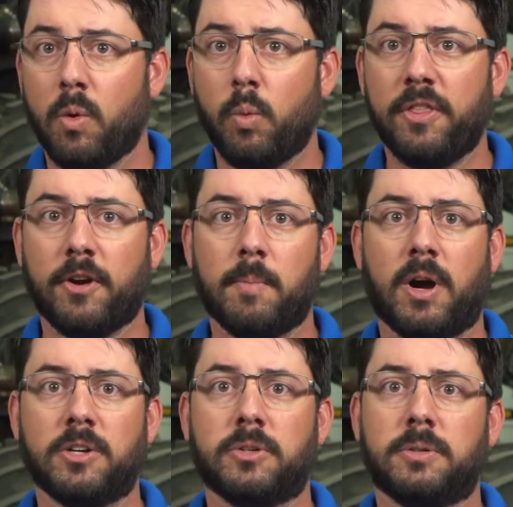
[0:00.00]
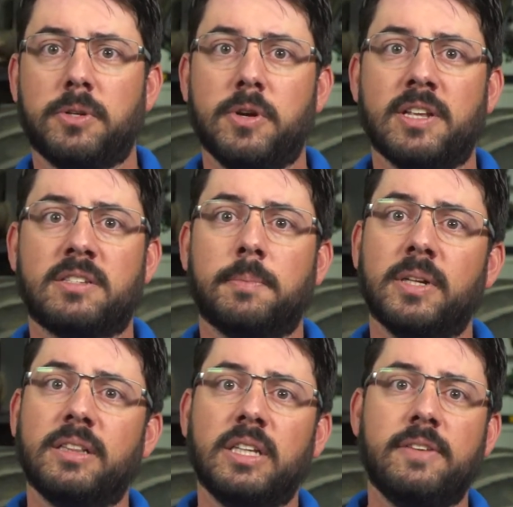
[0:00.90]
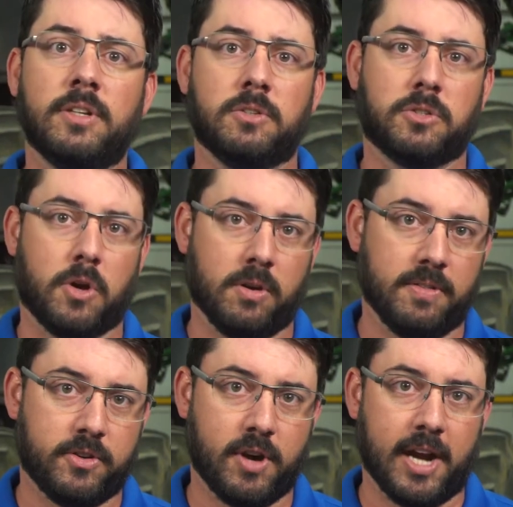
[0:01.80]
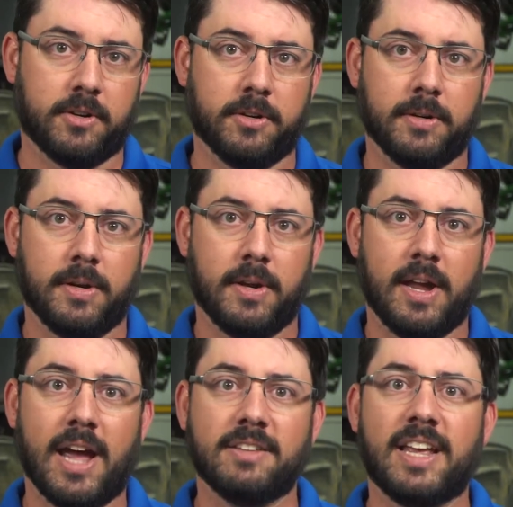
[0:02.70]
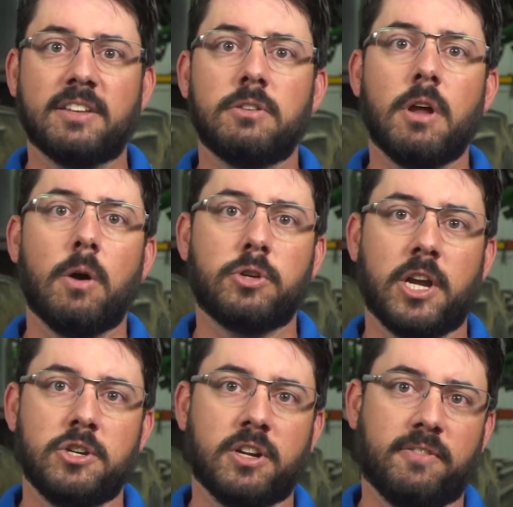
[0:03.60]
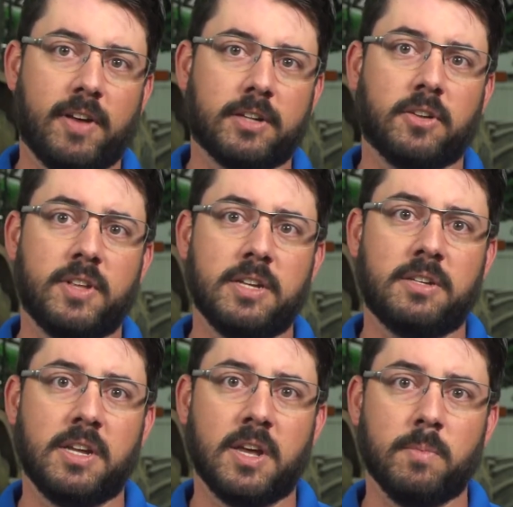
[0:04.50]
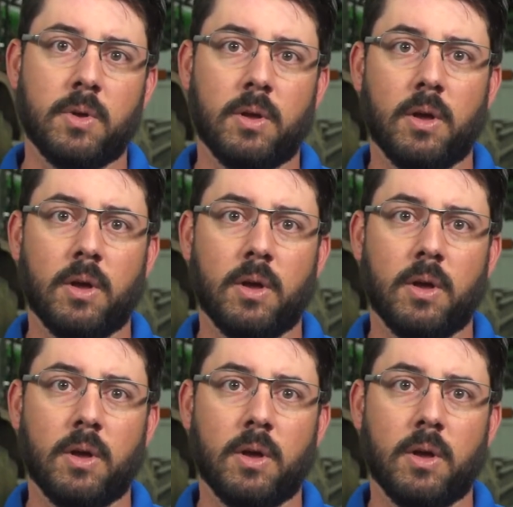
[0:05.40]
With our module, you can simply leave it installed on the tractor, as it has no changing effects on the ECM,